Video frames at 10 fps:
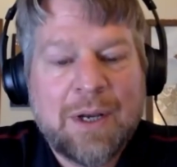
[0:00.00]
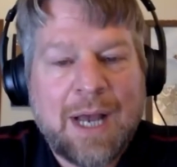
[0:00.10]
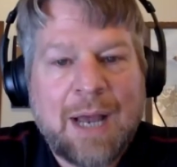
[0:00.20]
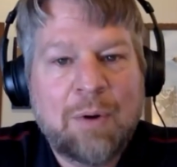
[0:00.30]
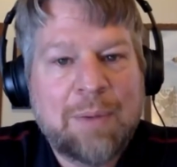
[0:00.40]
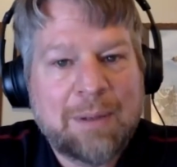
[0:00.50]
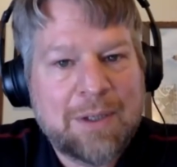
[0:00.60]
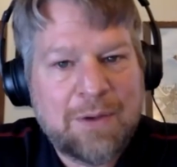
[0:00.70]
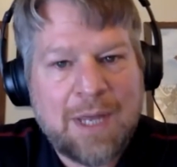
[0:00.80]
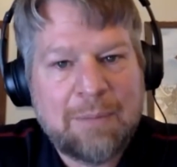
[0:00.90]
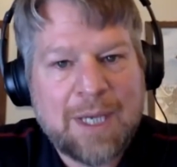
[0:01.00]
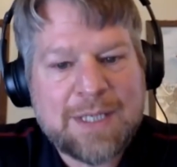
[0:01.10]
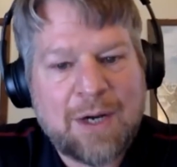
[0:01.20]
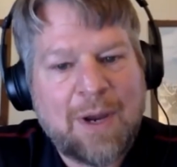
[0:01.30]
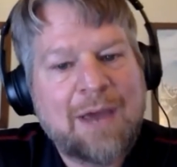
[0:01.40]
I wouldn't be able to do that
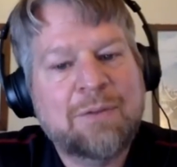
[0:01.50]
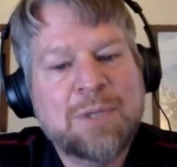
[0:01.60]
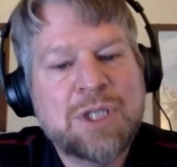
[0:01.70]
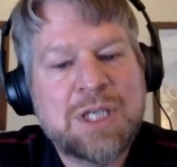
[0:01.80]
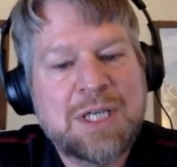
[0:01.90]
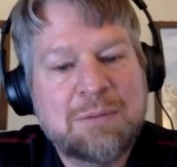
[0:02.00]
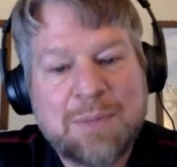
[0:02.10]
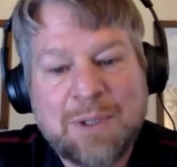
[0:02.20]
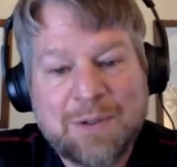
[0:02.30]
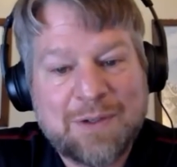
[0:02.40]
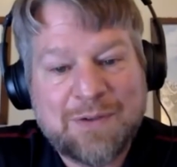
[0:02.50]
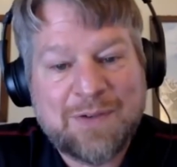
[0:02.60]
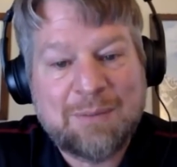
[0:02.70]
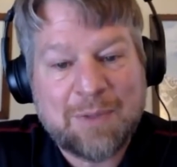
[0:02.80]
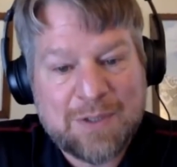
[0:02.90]
because I don't have the machine to build the
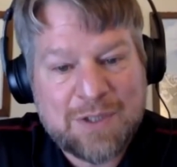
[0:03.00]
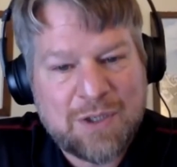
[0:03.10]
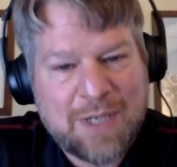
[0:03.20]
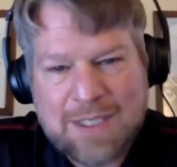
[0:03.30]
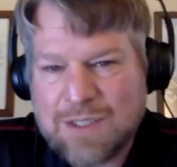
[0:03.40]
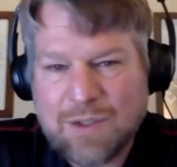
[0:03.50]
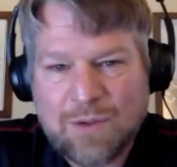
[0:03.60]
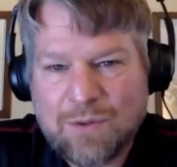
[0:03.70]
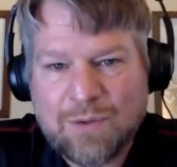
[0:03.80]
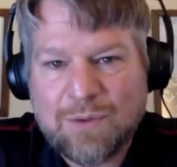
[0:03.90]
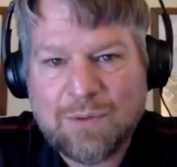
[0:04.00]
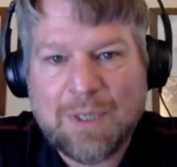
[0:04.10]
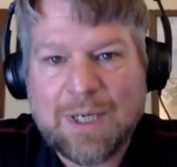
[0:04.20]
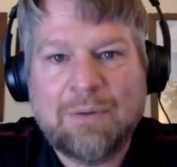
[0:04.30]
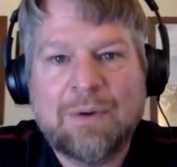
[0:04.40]
seamless. Do you guys do
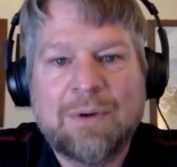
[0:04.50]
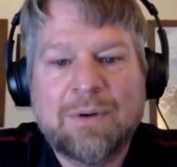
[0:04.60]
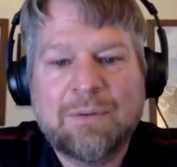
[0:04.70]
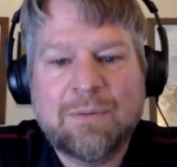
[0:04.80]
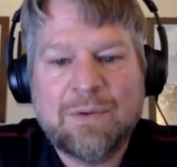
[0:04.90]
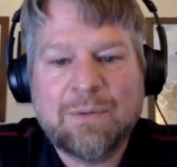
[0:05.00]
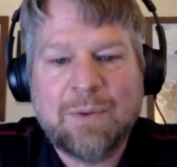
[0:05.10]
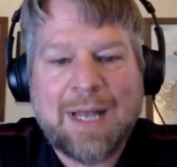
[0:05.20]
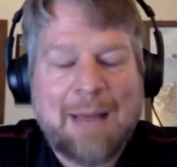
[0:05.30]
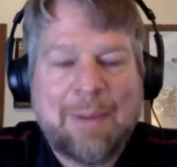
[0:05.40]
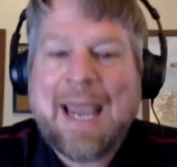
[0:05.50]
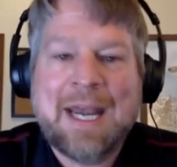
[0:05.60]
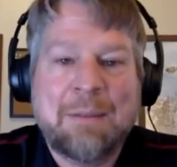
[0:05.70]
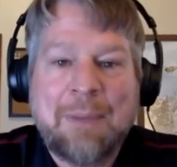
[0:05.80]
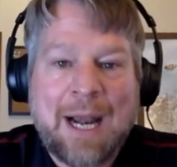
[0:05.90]
what? I'm a
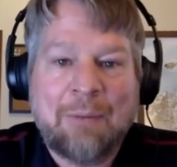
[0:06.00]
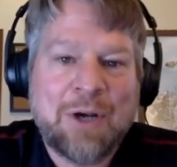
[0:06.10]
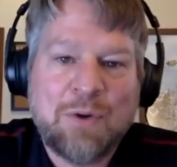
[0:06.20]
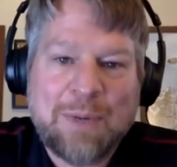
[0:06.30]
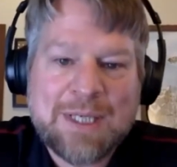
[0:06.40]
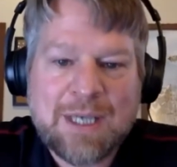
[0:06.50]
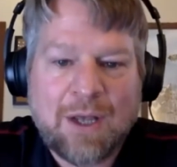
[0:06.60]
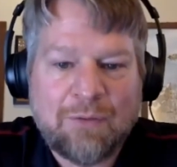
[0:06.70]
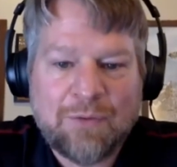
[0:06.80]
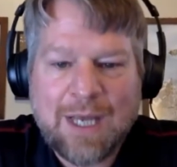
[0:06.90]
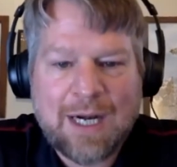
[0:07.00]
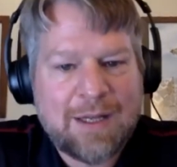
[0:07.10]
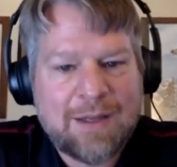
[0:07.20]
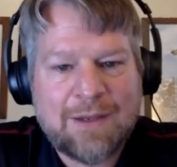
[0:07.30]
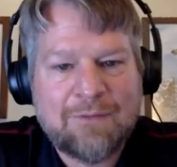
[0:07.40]
handyman. I want to do it myself. Do you got
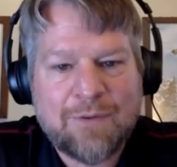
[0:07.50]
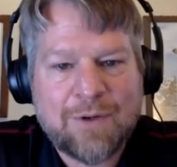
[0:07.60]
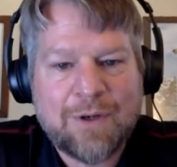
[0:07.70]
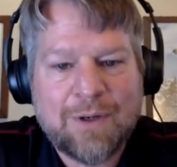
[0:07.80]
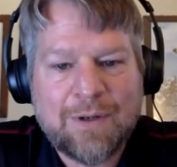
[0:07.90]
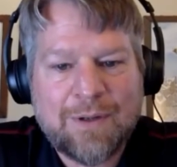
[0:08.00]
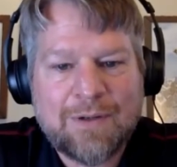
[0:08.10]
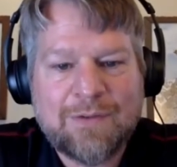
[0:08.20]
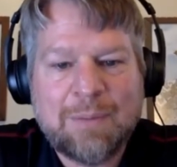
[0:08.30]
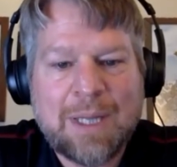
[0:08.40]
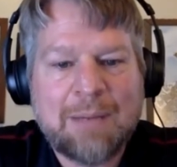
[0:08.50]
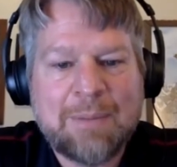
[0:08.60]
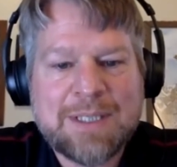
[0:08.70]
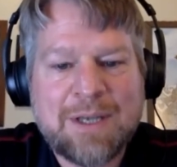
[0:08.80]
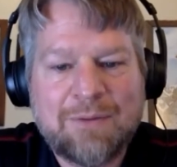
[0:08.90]
anything for somebody like
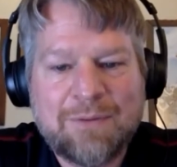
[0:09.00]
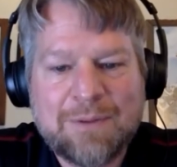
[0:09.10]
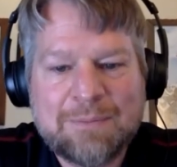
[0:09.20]
myself?